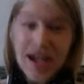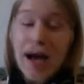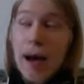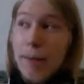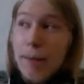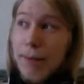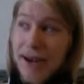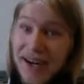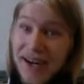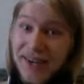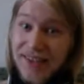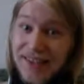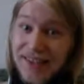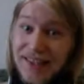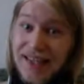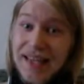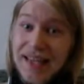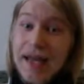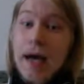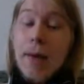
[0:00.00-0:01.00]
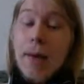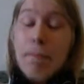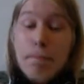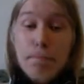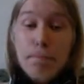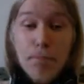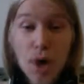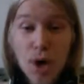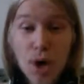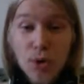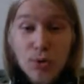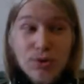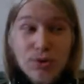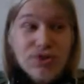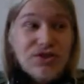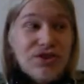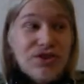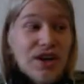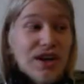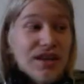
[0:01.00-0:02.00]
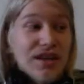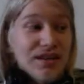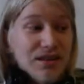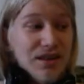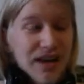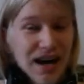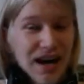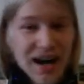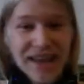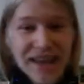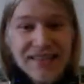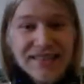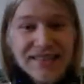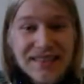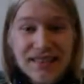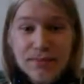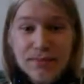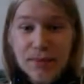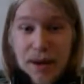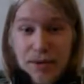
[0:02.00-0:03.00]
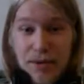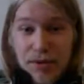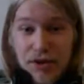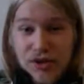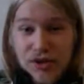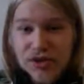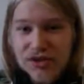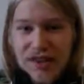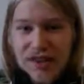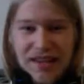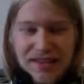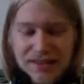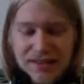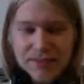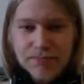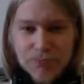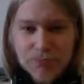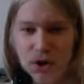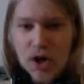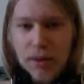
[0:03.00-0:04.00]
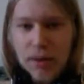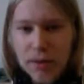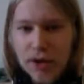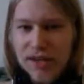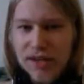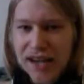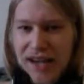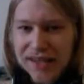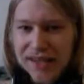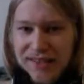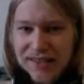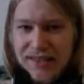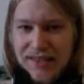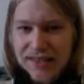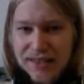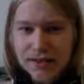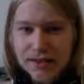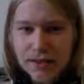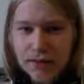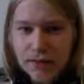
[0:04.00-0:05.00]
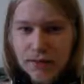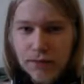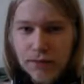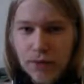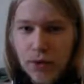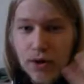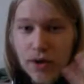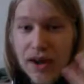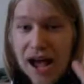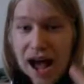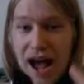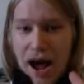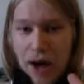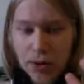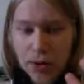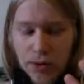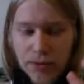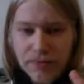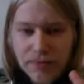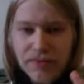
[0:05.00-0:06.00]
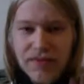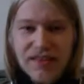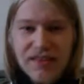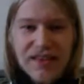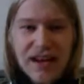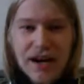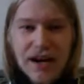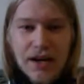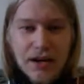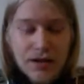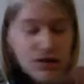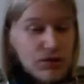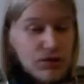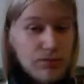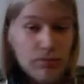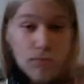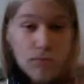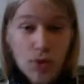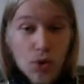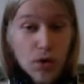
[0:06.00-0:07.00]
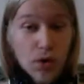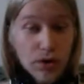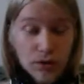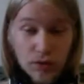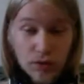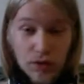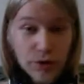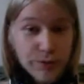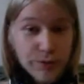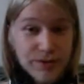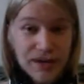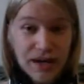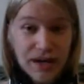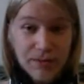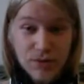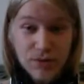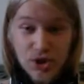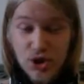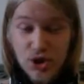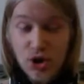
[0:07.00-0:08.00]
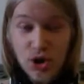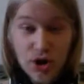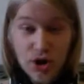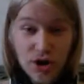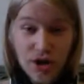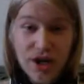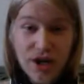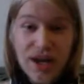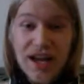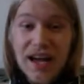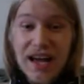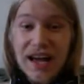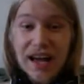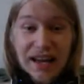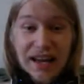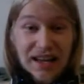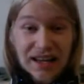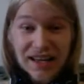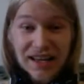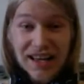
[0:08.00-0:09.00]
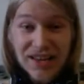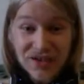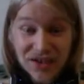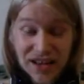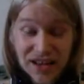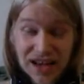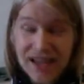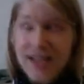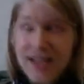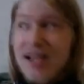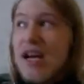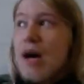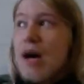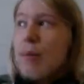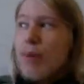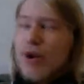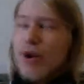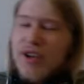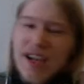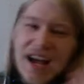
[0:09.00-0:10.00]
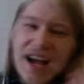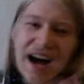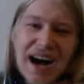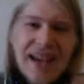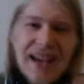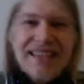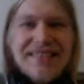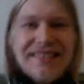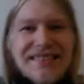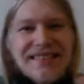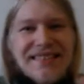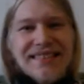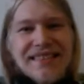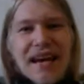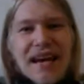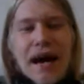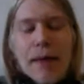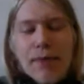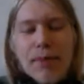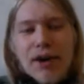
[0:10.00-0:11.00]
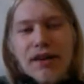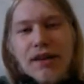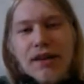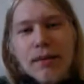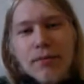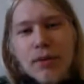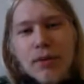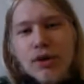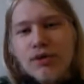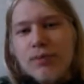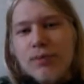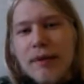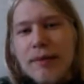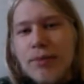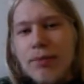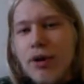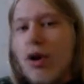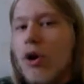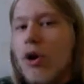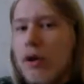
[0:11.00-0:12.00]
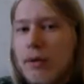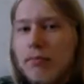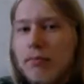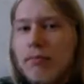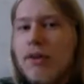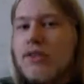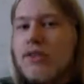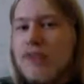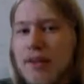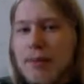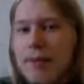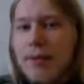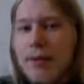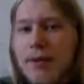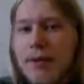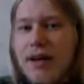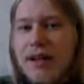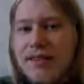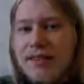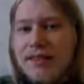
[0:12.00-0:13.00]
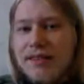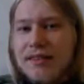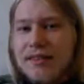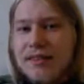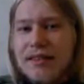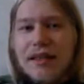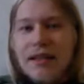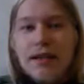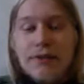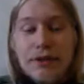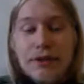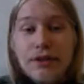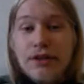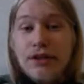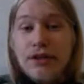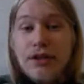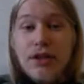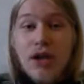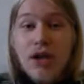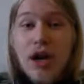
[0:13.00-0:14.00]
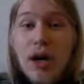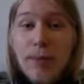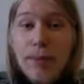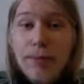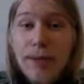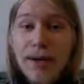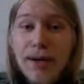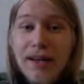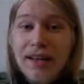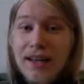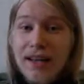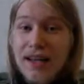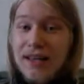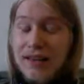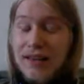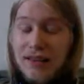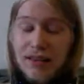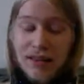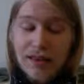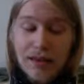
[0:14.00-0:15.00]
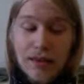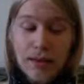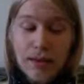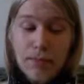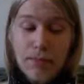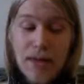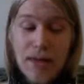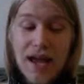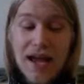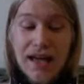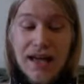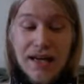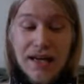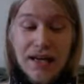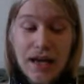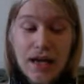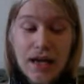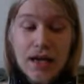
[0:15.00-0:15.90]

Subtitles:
apparently most ISIS members, let's talk about ISIS for now, there's more groups I'm sure, and I'll get to that, but ISIS, apparently most people aren't Muslim in ISIS, and if you look up, like, the main